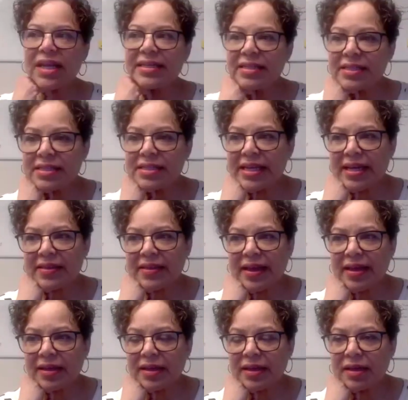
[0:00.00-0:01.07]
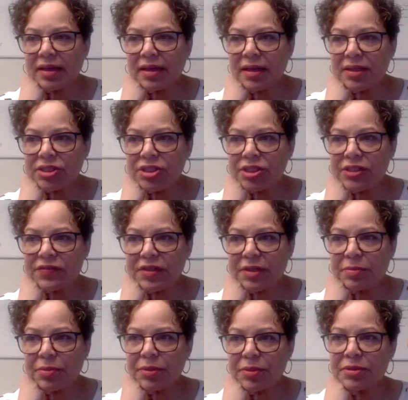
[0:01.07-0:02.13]
like to say that a shift
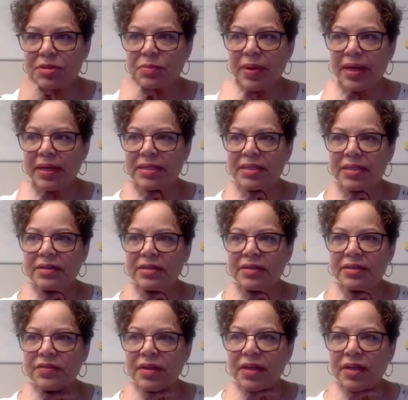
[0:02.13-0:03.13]
in perspective,